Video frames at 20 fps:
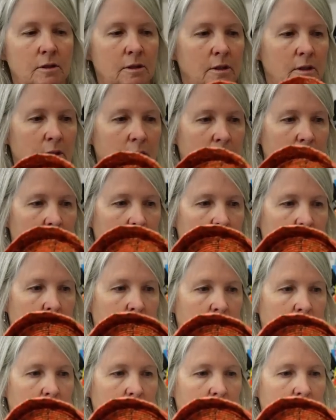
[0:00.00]

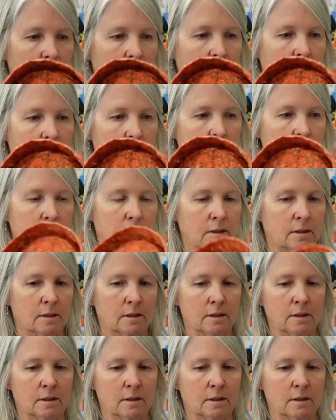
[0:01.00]
No one is speaking in this clip.